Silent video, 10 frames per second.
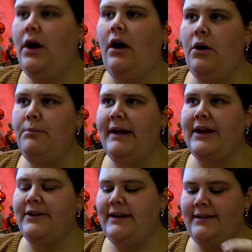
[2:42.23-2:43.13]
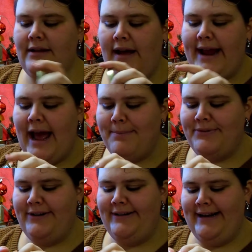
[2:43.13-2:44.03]
Oh my goodness, I
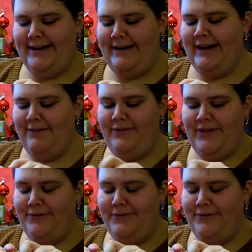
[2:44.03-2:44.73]
absolutely love